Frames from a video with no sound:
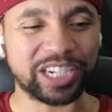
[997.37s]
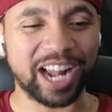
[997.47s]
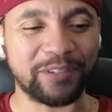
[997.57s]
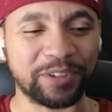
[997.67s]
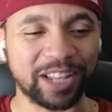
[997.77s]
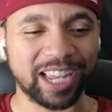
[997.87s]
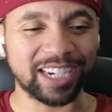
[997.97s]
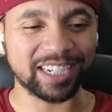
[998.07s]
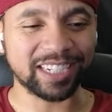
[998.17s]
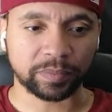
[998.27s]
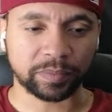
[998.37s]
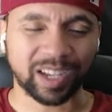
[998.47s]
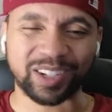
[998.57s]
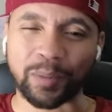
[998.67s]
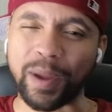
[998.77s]
I felt like. I
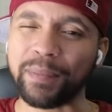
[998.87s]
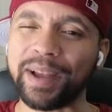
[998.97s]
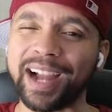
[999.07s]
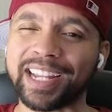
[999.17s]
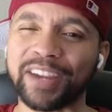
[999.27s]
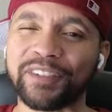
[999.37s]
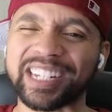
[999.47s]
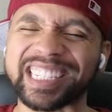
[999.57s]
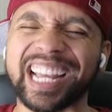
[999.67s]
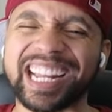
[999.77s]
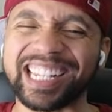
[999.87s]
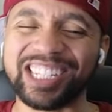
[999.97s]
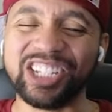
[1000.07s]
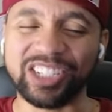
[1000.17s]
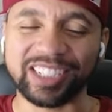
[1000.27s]
don't know, maybe I'll give it a second
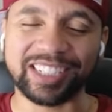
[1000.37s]
look